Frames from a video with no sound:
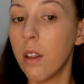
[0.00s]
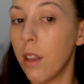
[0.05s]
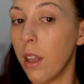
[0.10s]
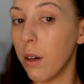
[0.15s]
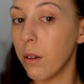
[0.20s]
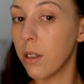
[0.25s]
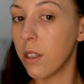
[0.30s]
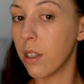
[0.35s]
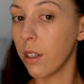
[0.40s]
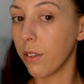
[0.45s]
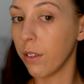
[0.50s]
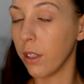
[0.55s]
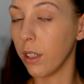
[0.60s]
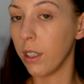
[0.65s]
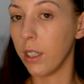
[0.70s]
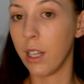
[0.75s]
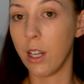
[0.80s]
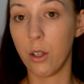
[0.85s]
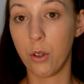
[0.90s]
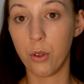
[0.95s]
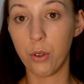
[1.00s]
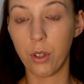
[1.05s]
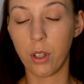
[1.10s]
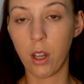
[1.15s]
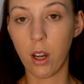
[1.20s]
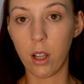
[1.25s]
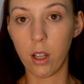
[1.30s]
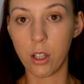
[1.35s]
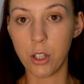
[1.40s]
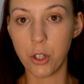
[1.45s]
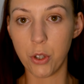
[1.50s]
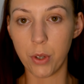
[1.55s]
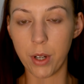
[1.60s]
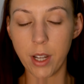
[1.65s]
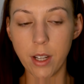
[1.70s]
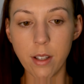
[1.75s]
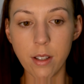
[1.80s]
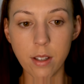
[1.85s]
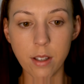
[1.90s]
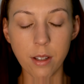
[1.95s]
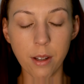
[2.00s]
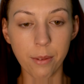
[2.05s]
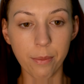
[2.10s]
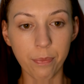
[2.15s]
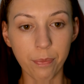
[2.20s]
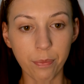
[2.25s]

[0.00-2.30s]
that's definitely a good colour choice.